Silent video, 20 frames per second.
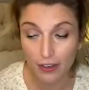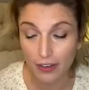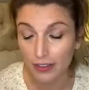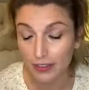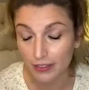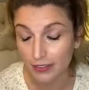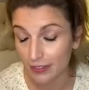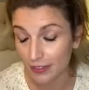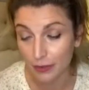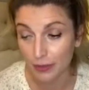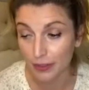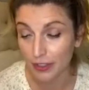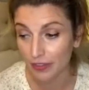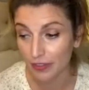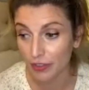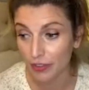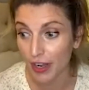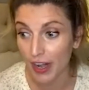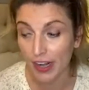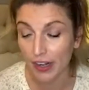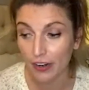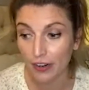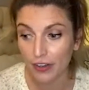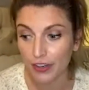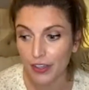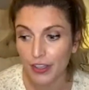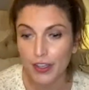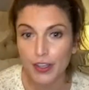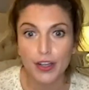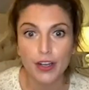and so it never aired,
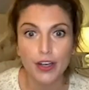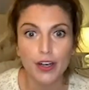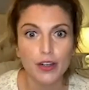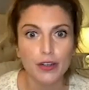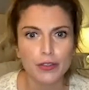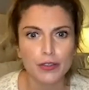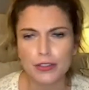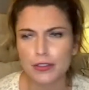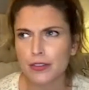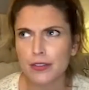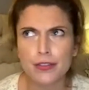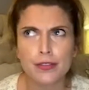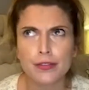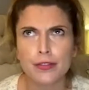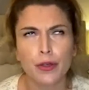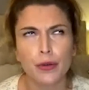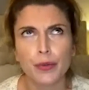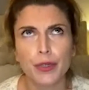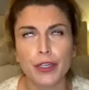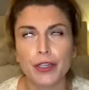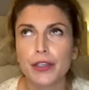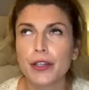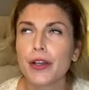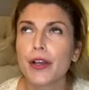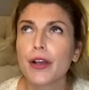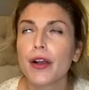which is so weird.